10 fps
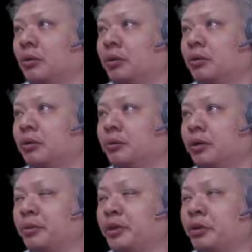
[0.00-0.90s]

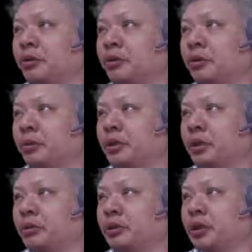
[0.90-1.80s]
we'll be continuing
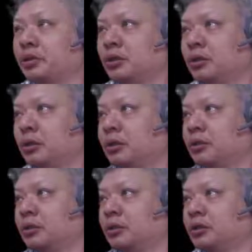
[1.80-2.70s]
our discussion
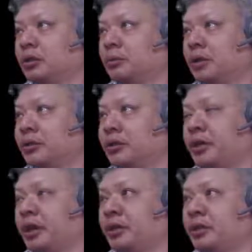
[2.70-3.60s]
on the same direction
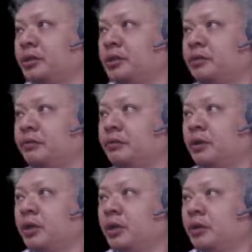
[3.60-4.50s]
cannons,
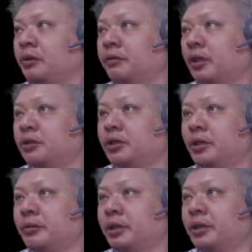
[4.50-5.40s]
file
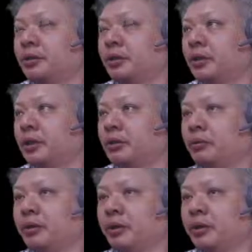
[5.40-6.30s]
chariot
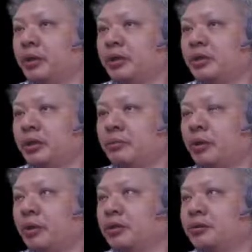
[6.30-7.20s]
with double-headed snake
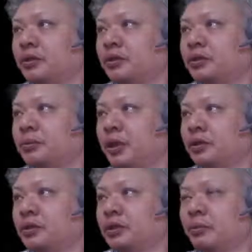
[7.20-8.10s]
pawns versus
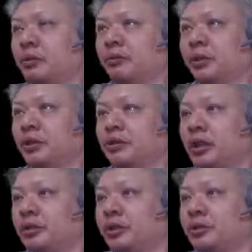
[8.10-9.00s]
black's double rank
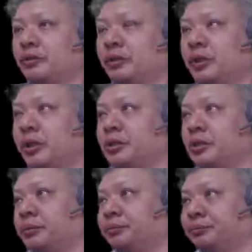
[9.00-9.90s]
chariots
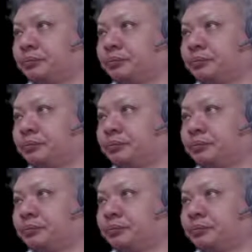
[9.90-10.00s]
variation.